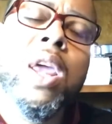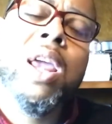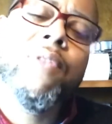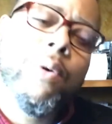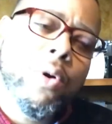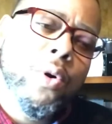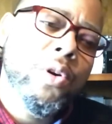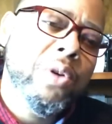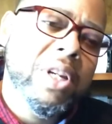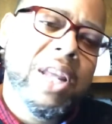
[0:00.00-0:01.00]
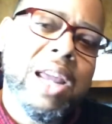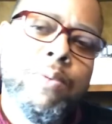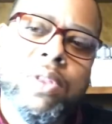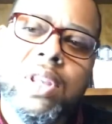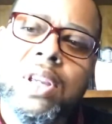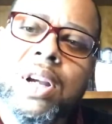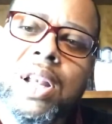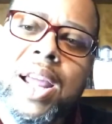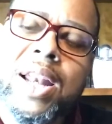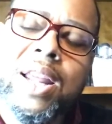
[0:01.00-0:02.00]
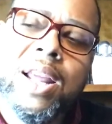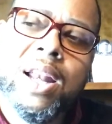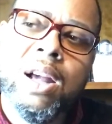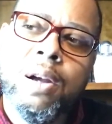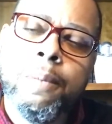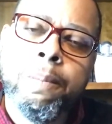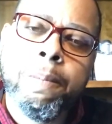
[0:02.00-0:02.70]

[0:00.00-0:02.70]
if I were going on a date with the young lady and, uh,